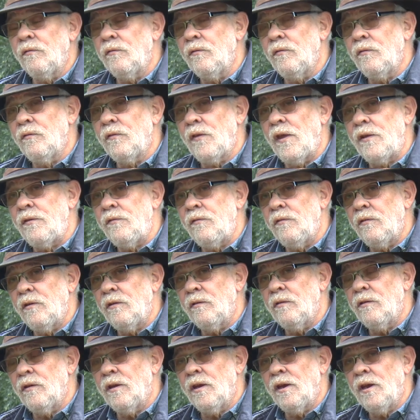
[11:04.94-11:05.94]
then,
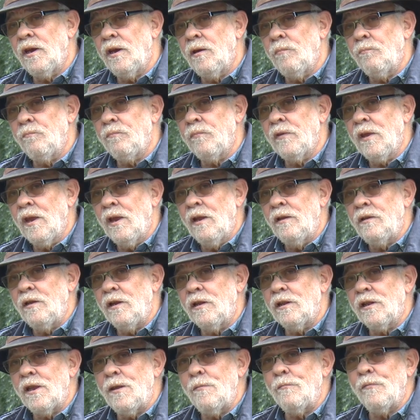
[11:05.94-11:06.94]
um,
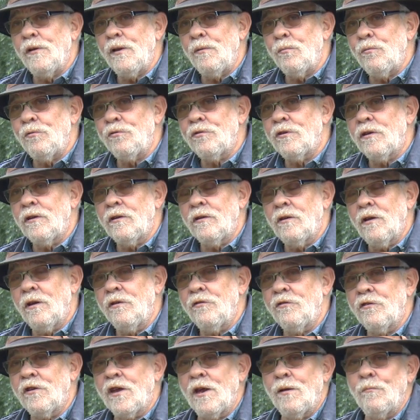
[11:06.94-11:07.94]
little Emily was going to
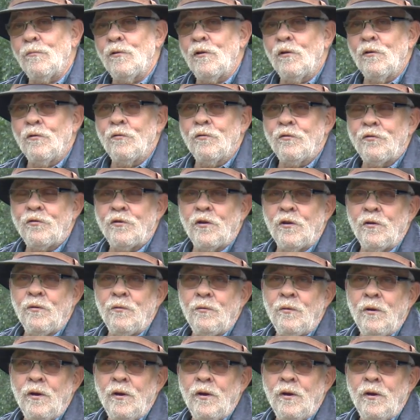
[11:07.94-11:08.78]
come along, so